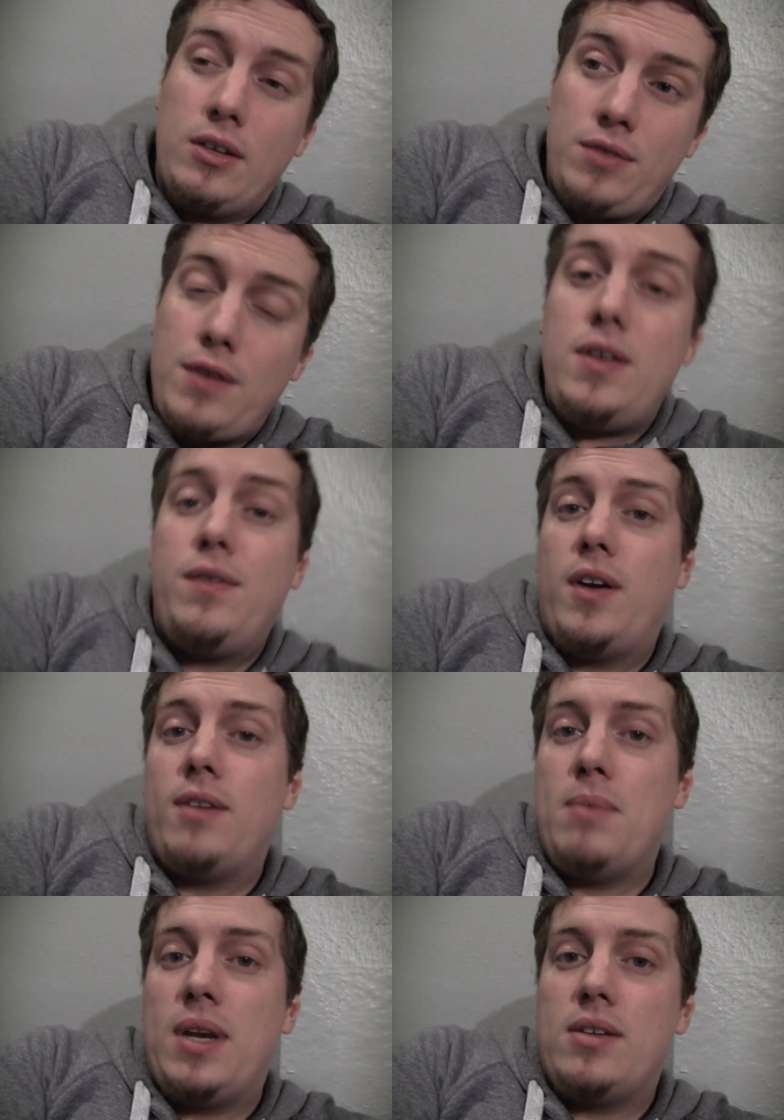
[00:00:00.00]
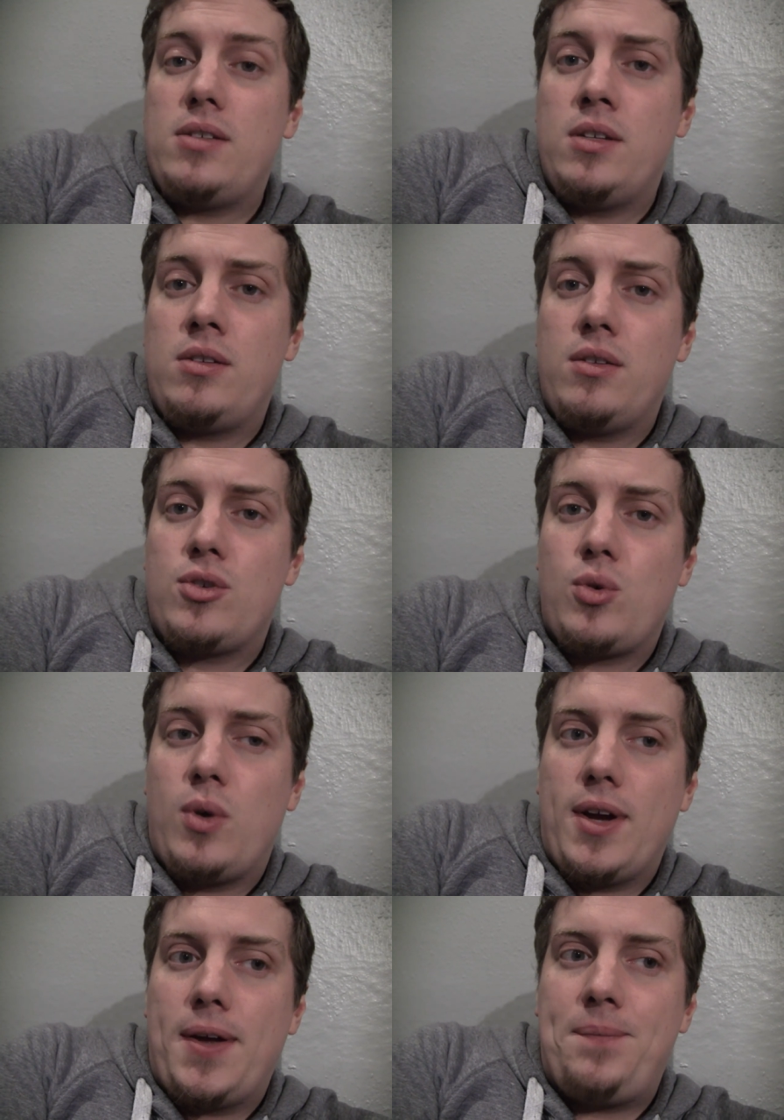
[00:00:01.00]
55 minutes into the
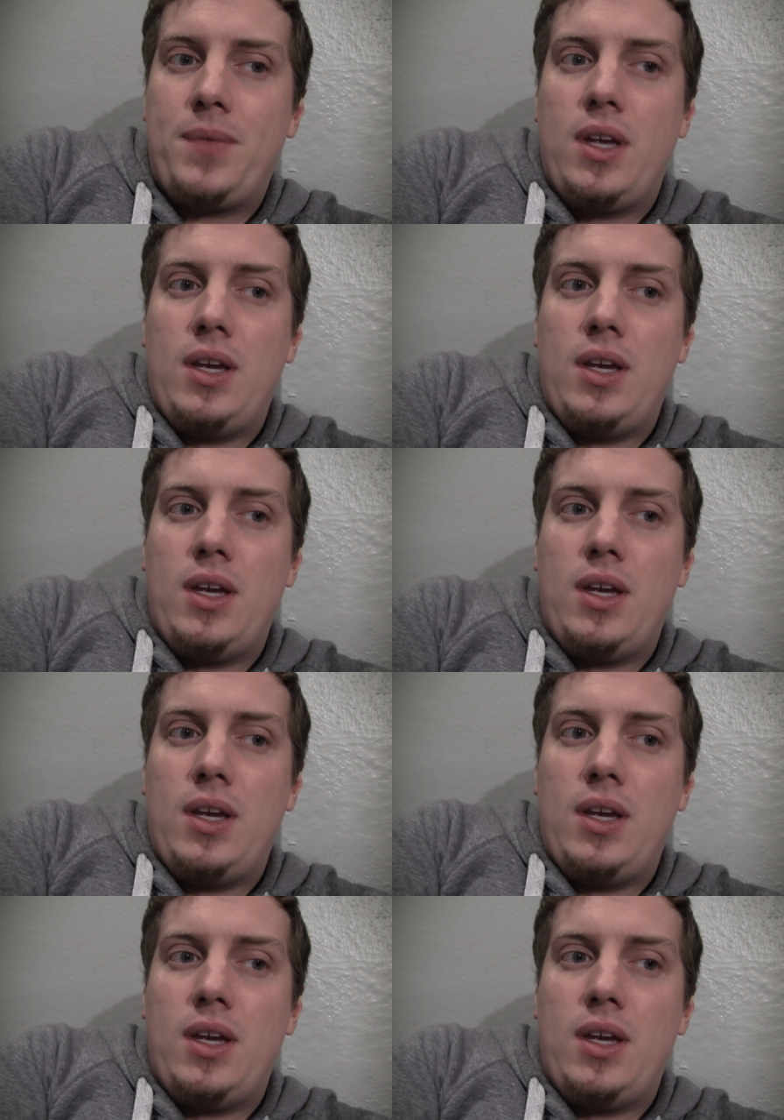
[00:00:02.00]
square,